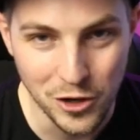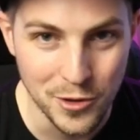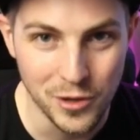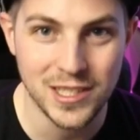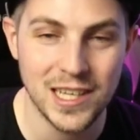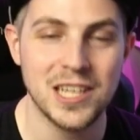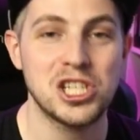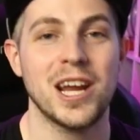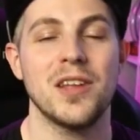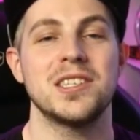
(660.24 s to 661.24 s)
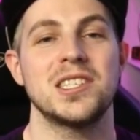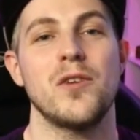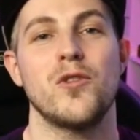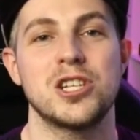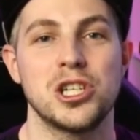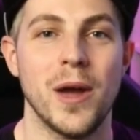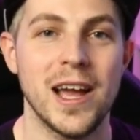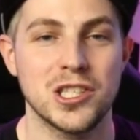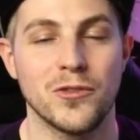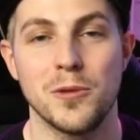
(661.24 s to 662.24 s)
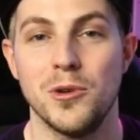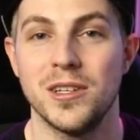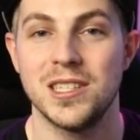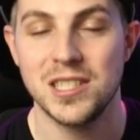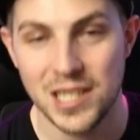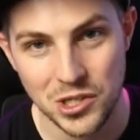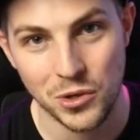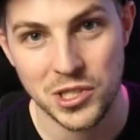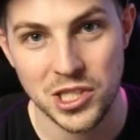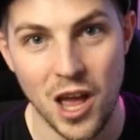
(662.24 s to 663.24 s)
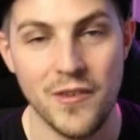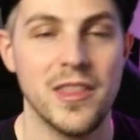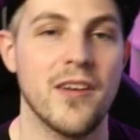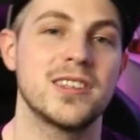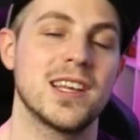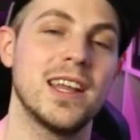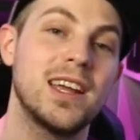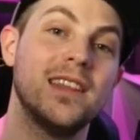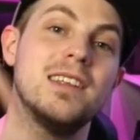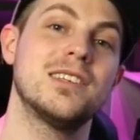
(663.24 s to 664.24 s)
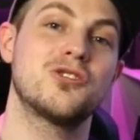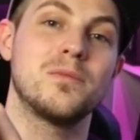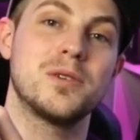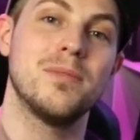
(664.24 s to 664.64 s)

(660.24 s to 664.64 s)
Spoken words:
community, then check out the StayFreshShoe Airsoft Community Discord server. There is a link in the description